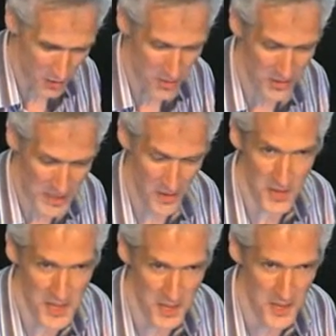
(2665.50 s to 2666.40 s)
of progress for
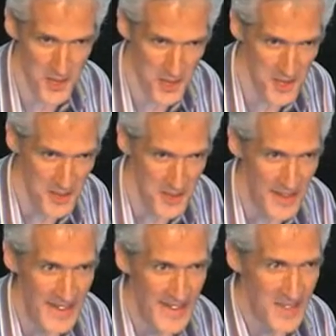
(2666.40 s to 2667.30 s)
researchers too.
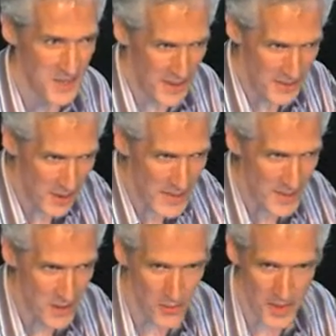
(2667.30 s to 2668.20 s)
So I'd
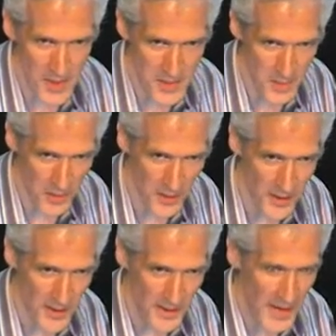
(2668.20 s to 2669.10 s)
recommend go reading his book.
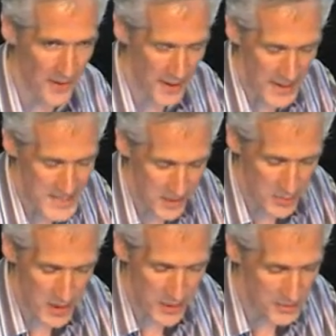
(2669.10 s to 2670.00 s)
Now, it's not
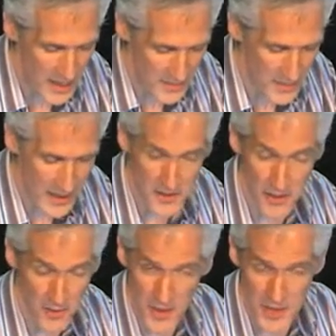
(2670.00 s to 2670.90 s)
applicable to everything. I don't
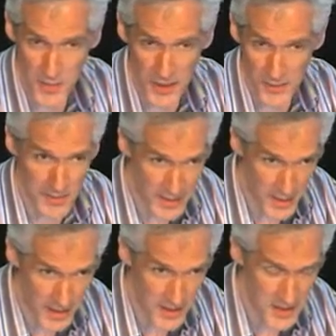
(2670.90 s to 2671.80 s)
know whether it's applicable to
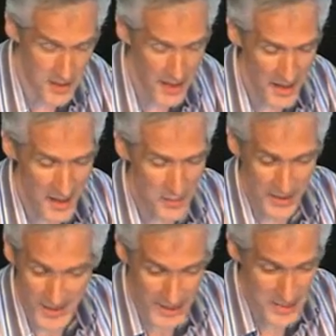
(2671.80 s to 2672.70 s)
mathematics, but I
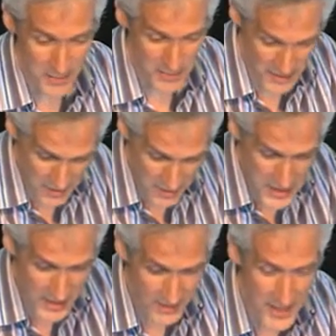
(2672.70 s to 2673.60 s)
think it's, you know, these
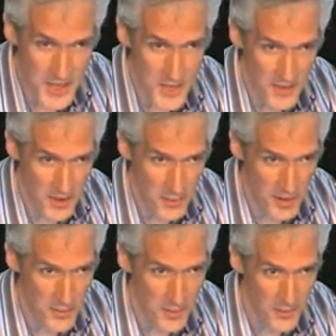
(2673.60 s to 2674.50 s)
kind of ideas are very
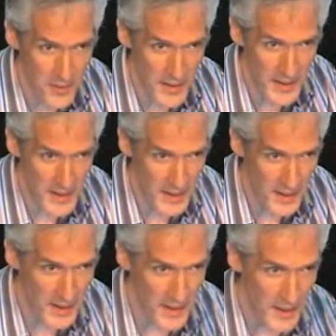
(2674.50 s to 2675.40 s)
applicable in,
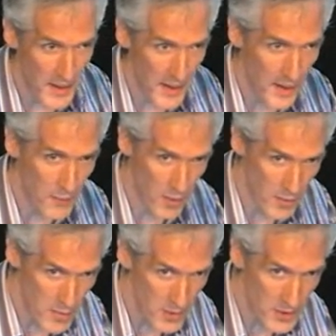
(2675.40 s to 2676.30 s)
uh, uh, when we're
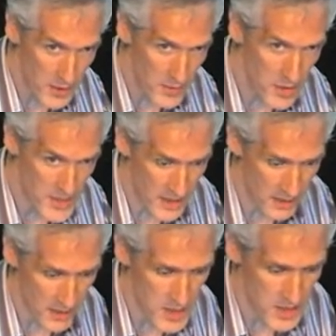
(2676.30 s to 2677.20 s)
building computer
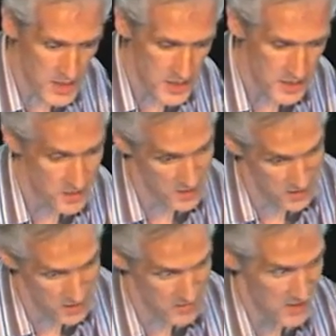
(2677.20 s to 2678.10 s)
technologies, because of
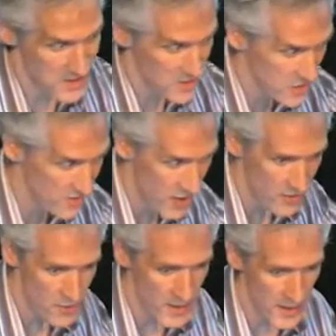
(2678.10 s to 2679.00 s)
course that's not so far
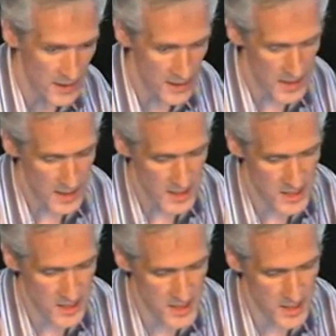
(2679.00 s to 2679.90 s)
from being a, a
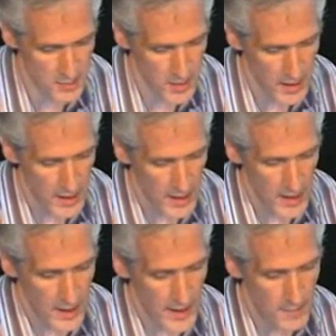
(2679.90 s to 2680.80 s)
startup.
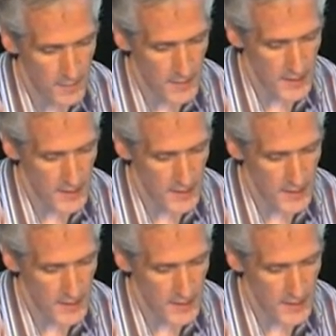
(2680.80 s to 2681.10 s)
Um,